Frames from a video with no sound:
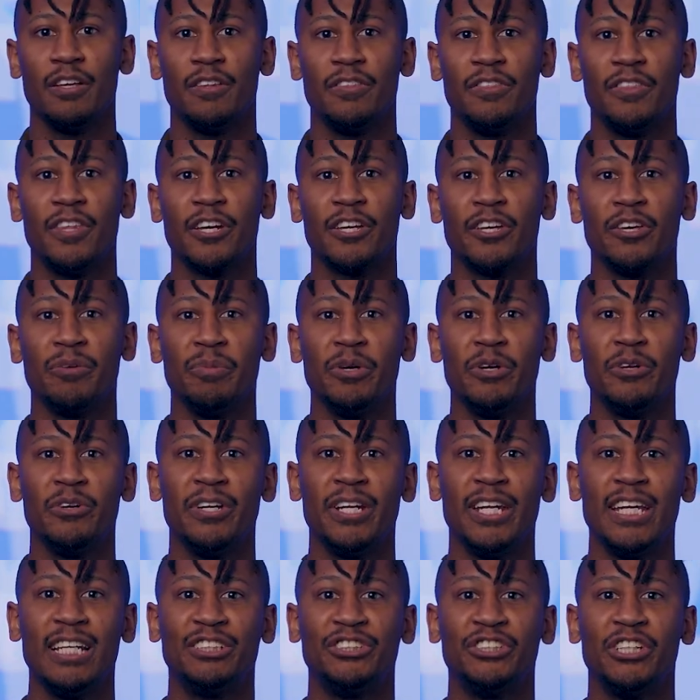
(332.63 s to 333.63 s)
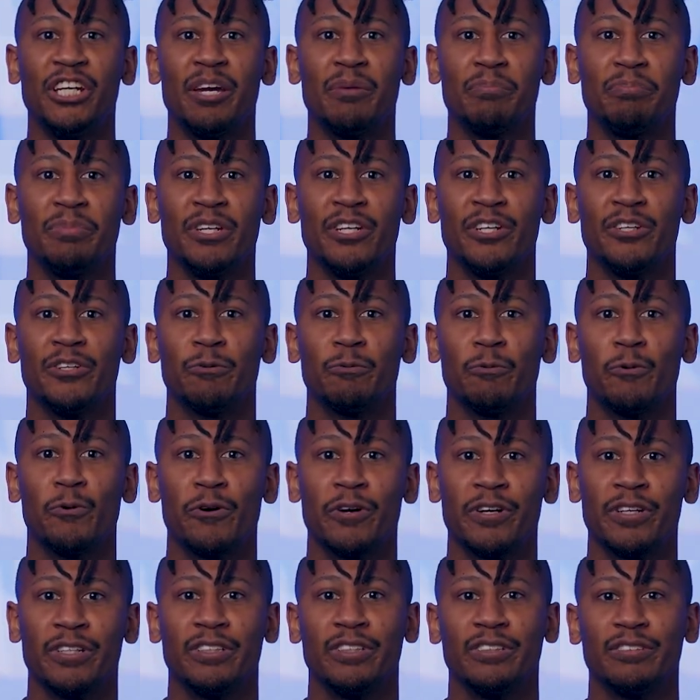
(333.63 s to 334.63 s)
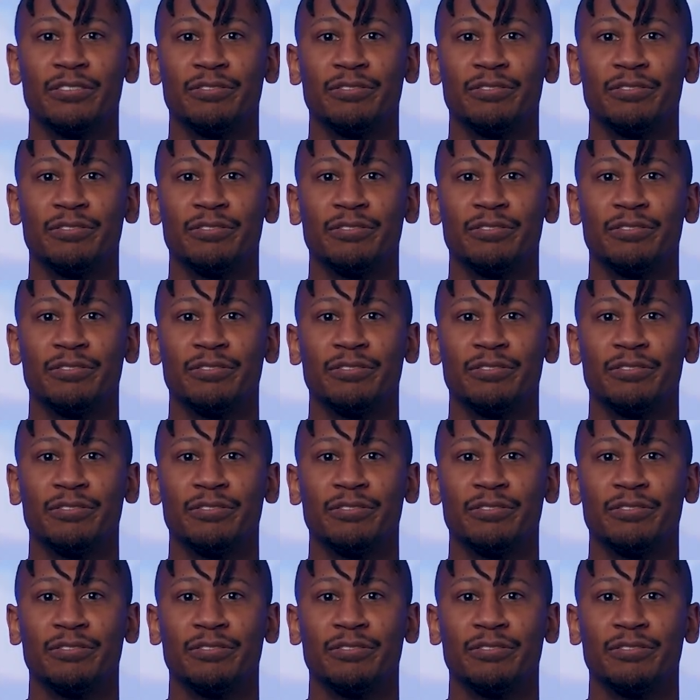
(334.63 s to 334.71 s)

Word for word: the Community Champion Award.